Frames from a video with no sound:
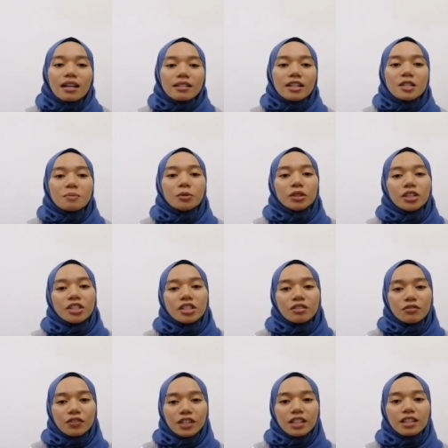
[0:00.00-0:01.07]

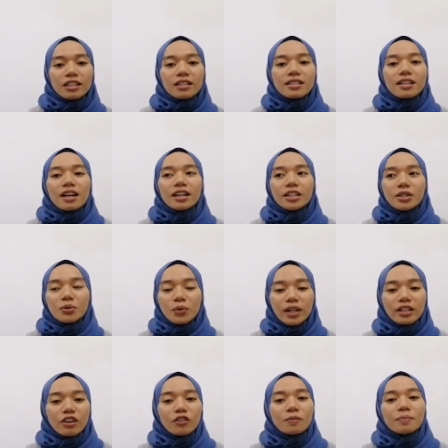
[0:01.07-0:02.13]
Transportation vehicles are the
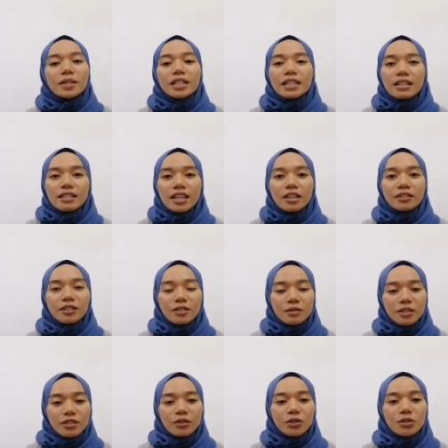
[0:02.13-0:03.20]
one of biggest
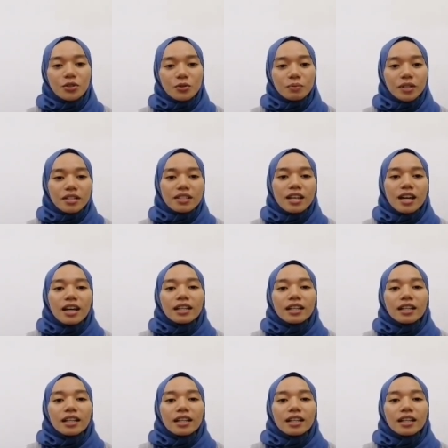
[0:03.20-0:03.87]
energy consumers.